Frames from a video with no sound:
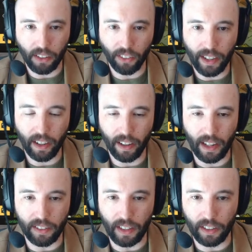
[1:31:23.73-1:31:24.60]
layer
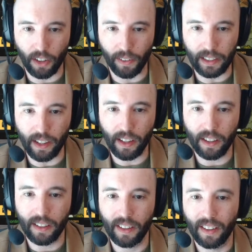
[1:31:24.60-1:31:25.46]
and didn't know he did
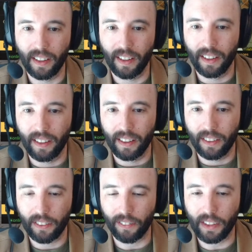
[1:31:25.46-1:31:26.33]
it.
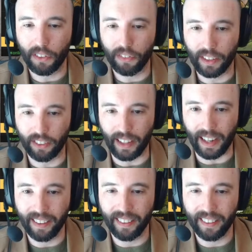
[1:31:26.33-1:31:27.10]
So we go fix that.